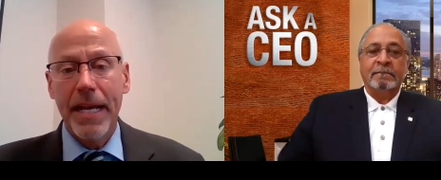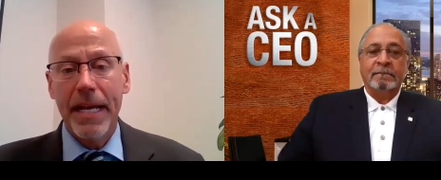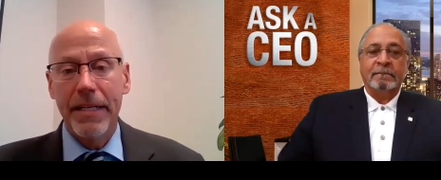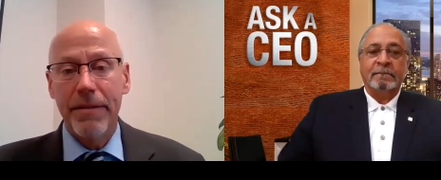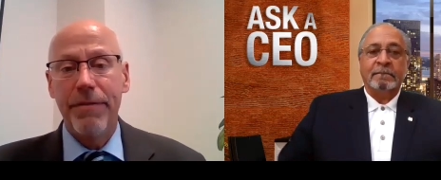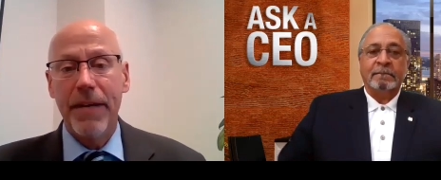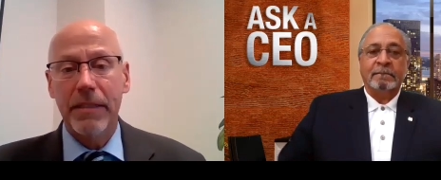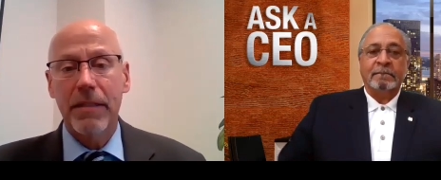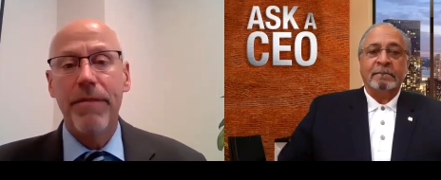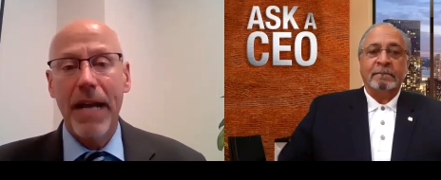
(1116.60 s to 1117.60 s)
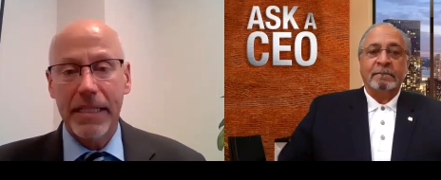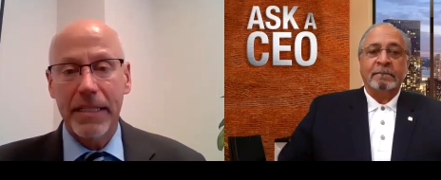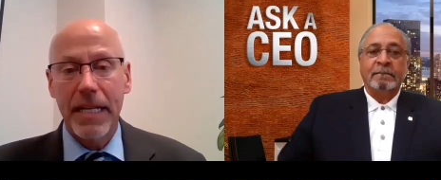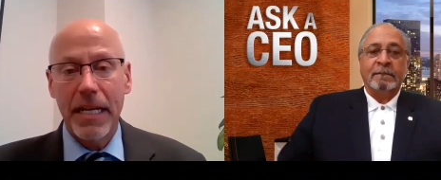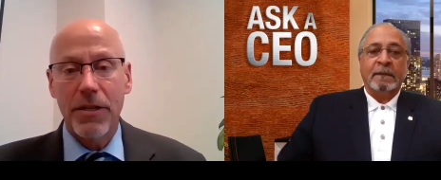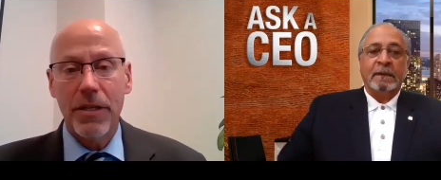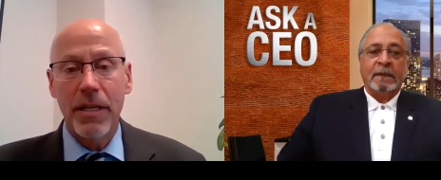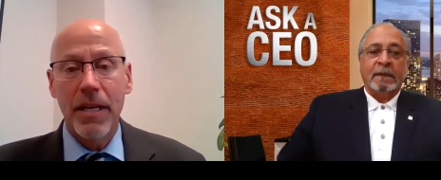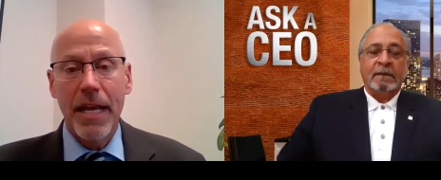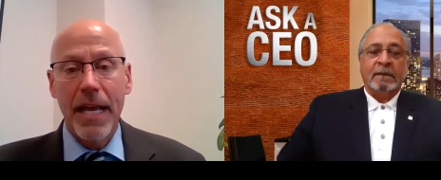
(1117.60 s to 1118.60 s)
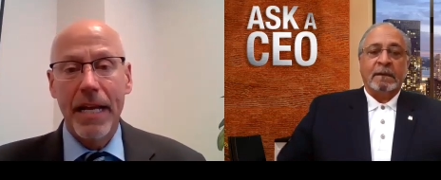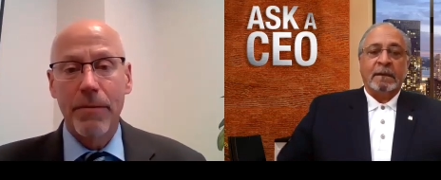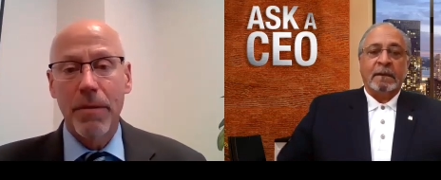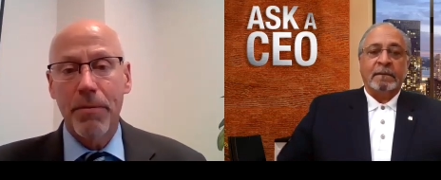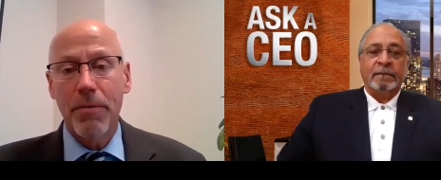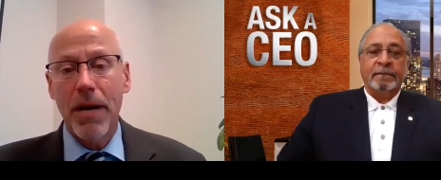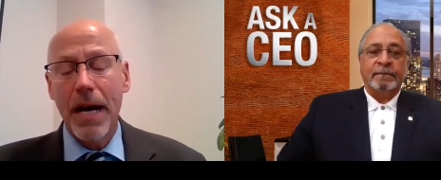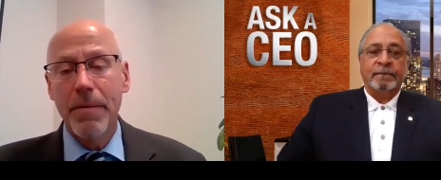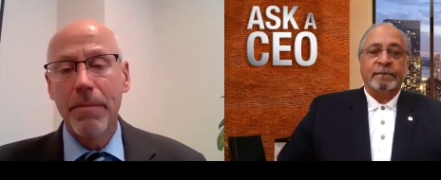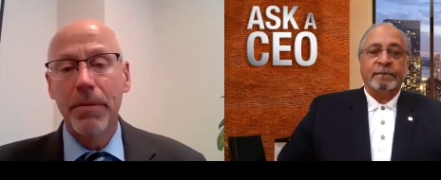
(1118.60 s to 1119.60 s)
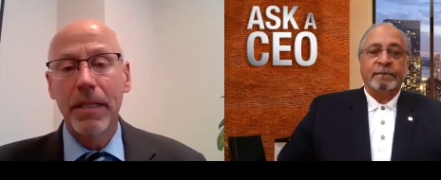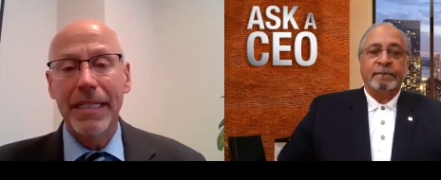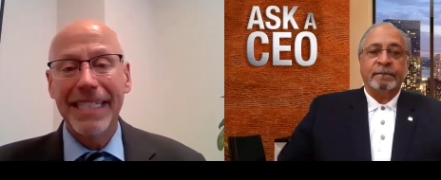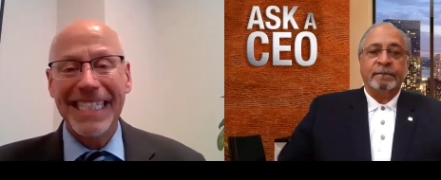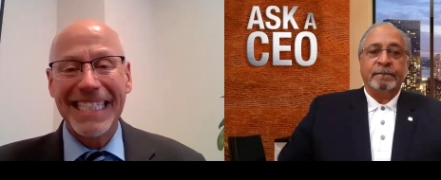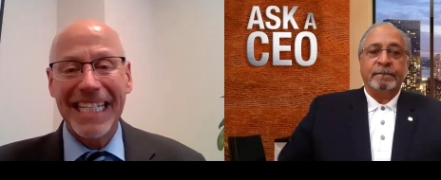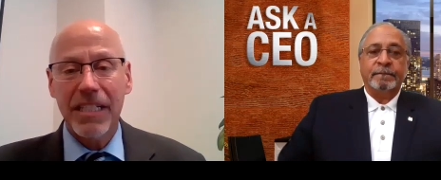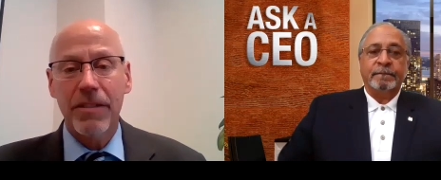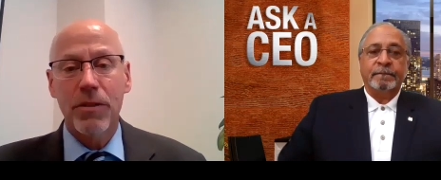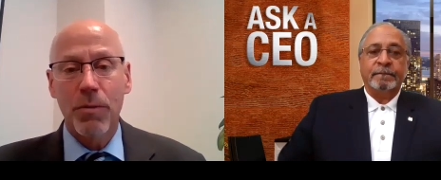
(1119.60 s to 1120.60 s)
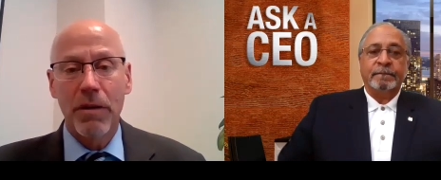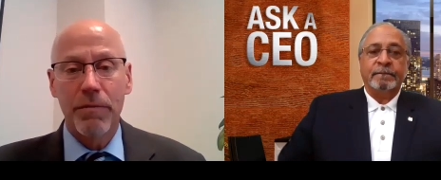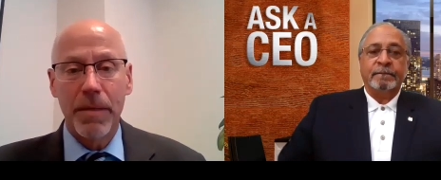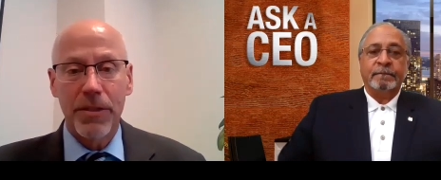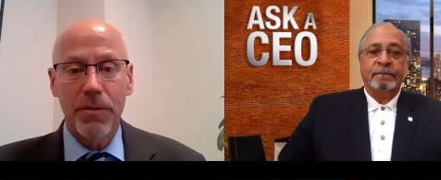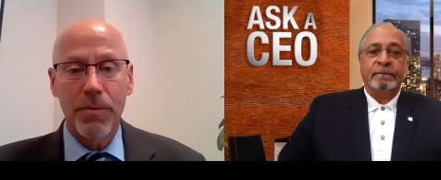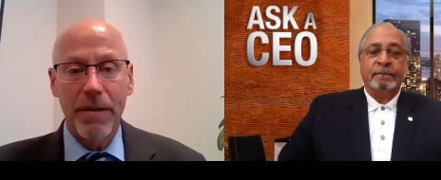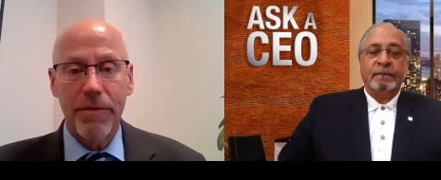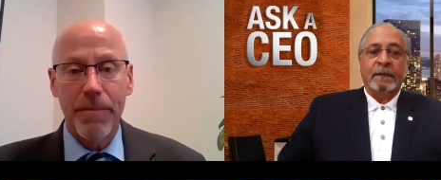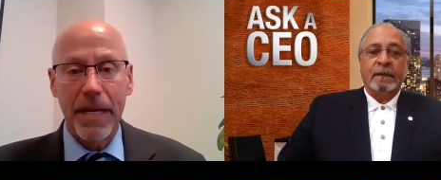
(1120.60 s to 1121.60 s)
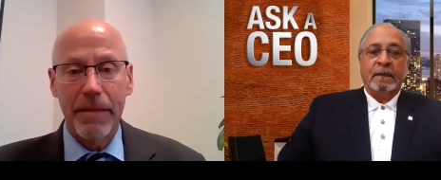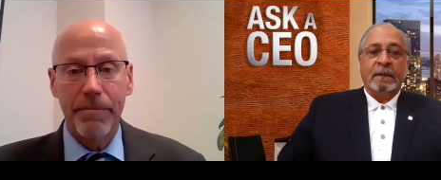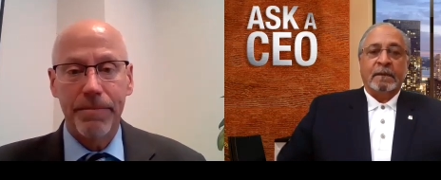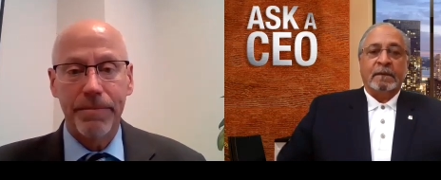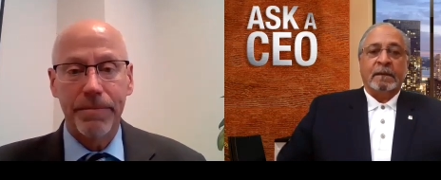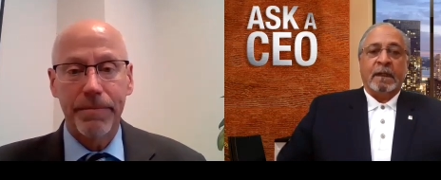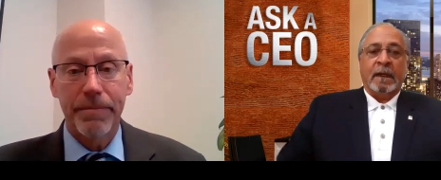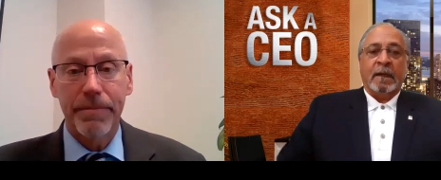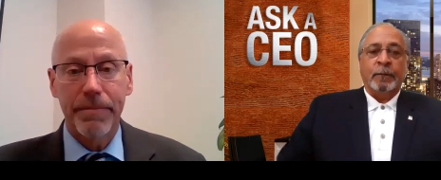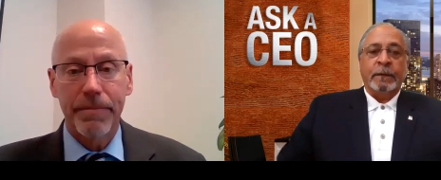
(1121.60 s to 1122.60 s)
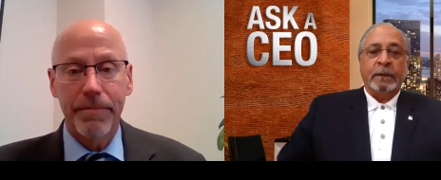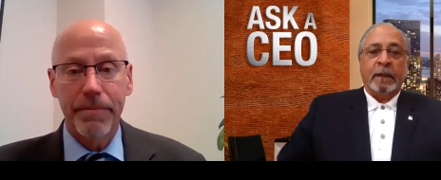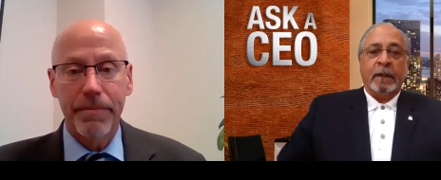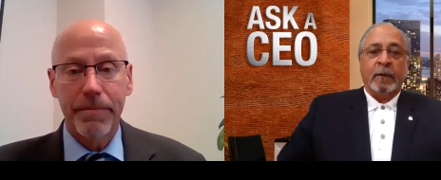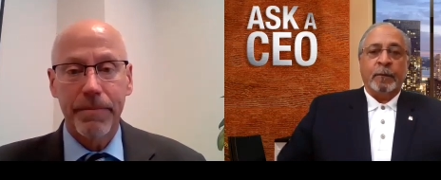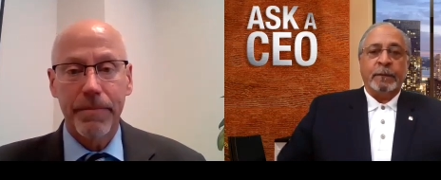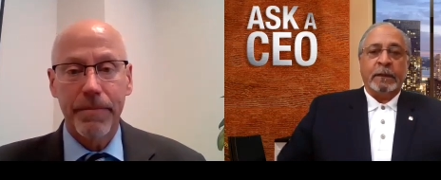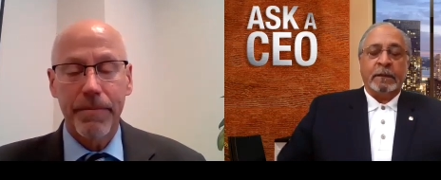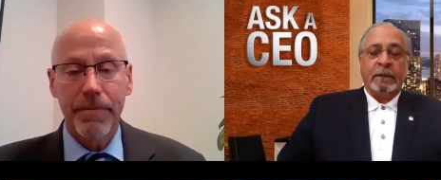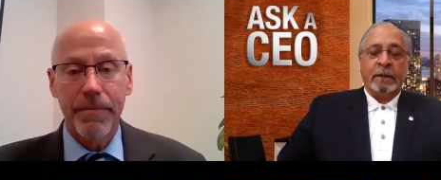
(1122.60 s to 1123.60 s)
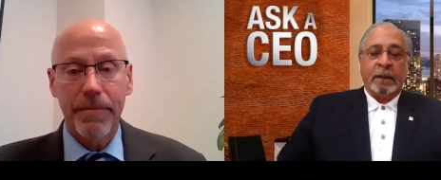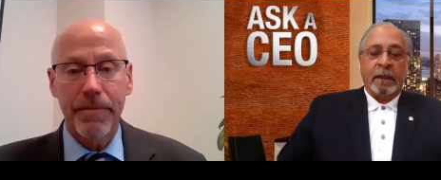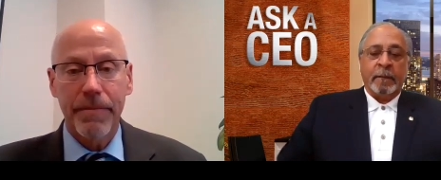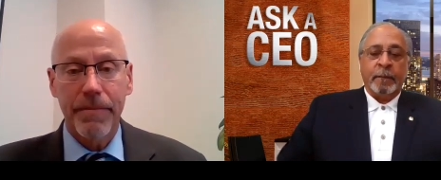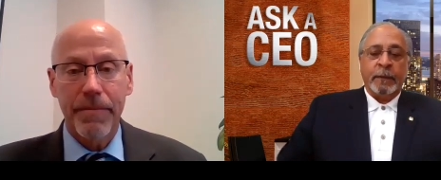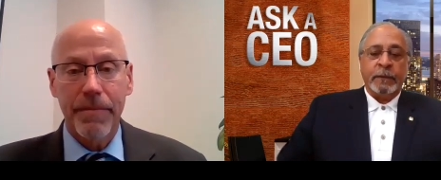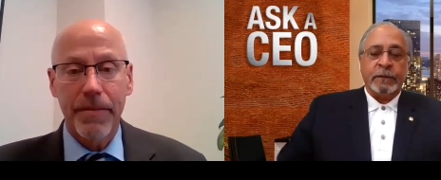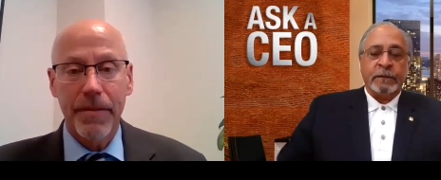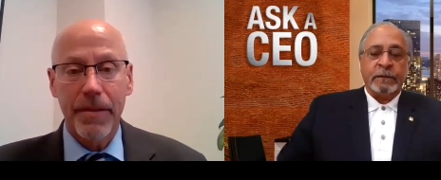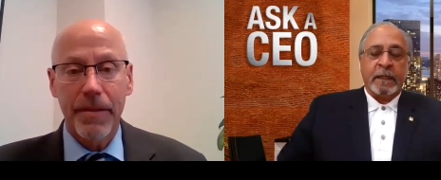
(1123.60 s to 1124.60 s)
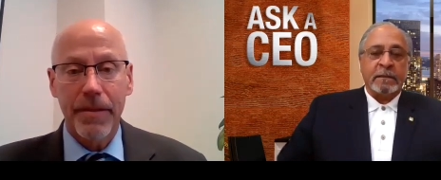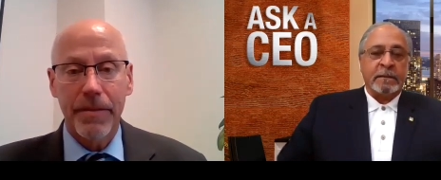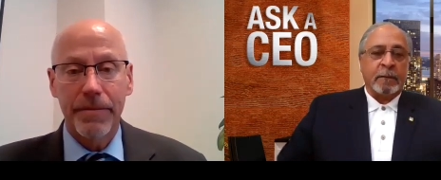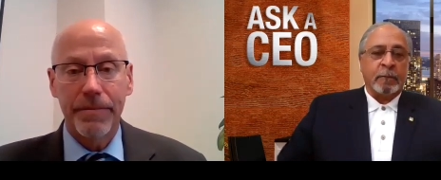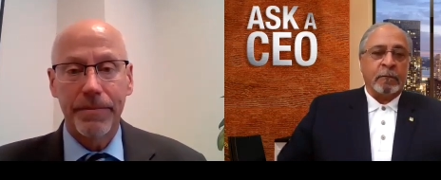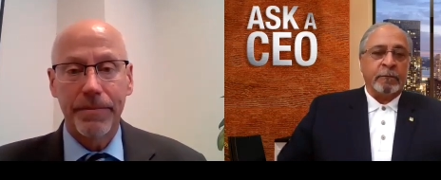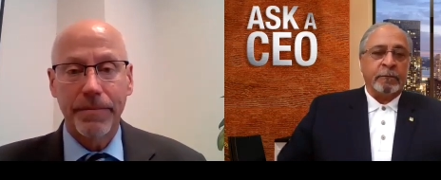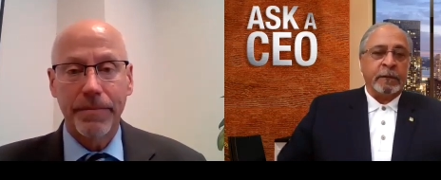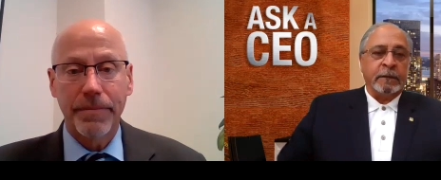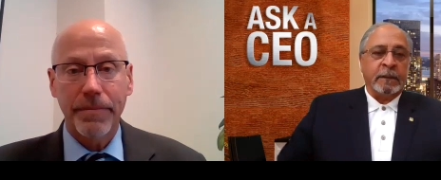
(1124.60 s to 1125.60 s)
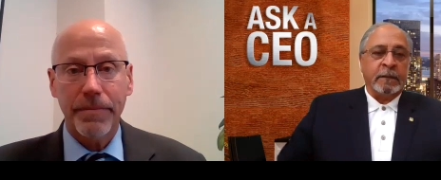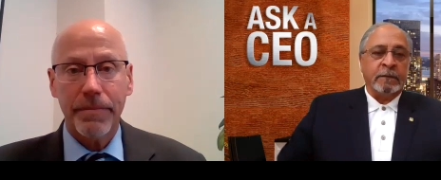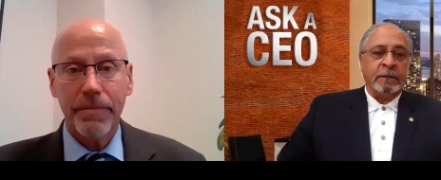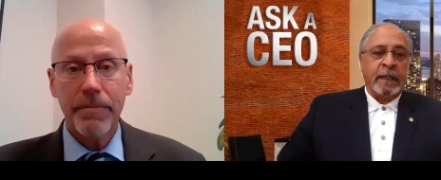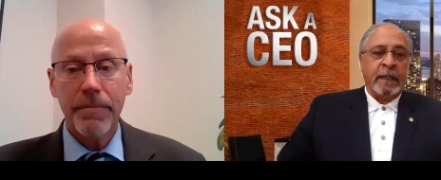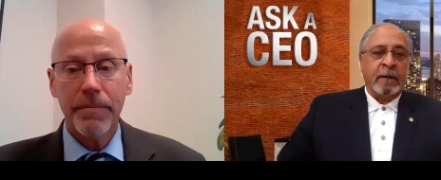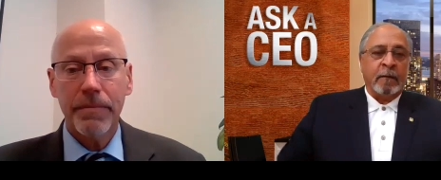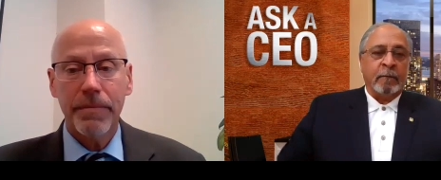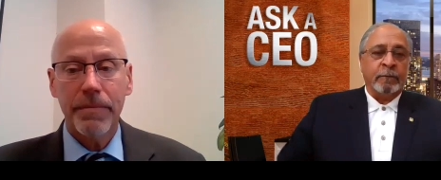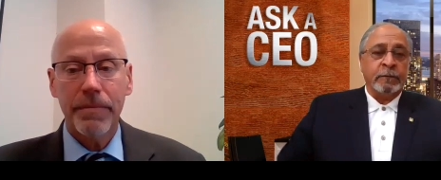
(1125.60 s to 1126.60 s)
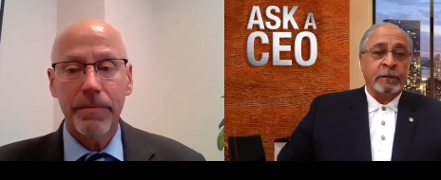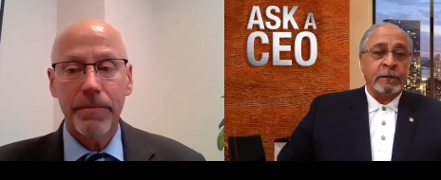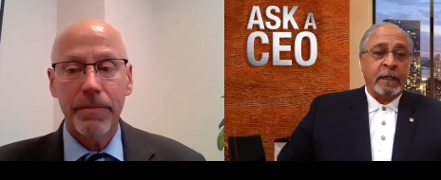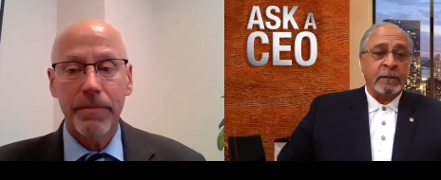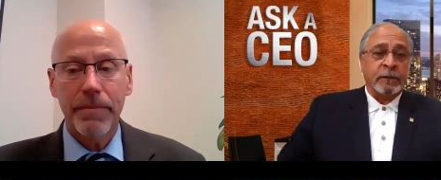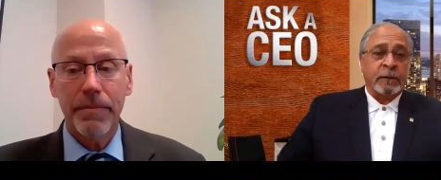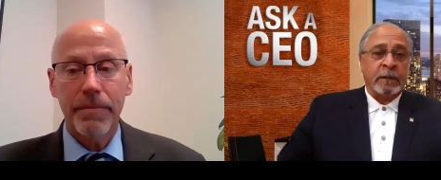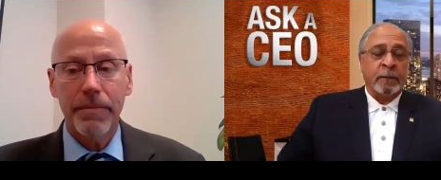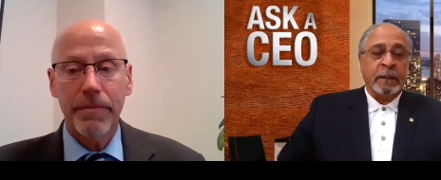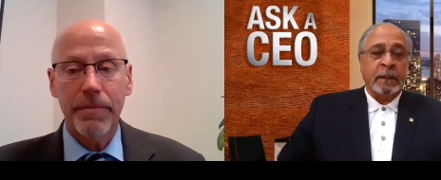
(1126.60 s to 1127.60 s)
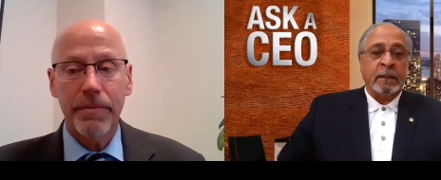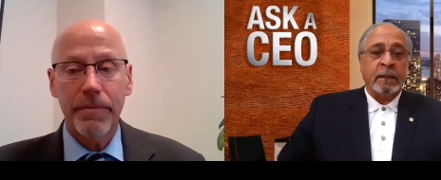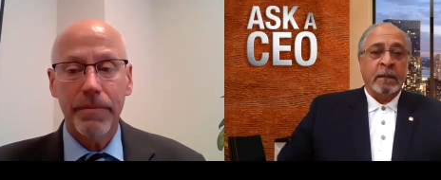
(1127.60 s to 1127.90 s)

Speaker 1: and effective vaccination, and we're probably six to twelve months away from that.
Speaker 2: Yeah, I hope the I hope the uh, ambitious tests that were revealed the other day are successful, and we can